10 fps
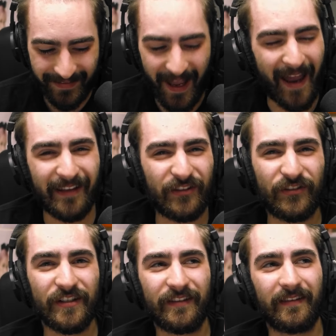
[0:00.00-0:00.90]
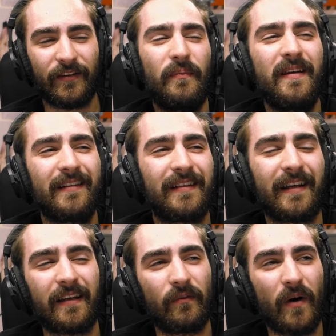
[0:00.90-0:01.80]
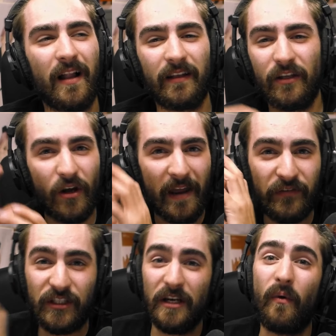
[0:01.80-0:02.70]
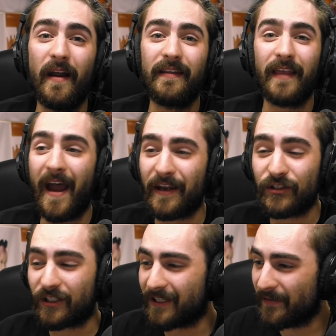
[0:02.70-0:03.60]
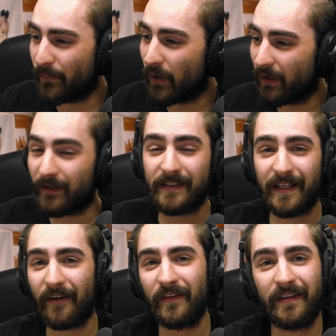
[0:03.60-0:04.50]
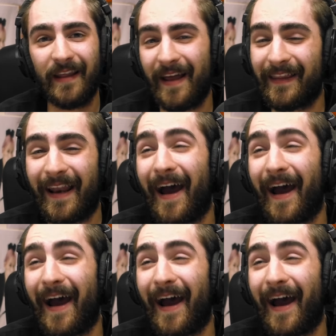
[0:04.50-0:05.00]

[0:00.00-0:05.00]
Yeah, it's just, to me, it's like, well, you know, if she wanted that and she put herself into that, then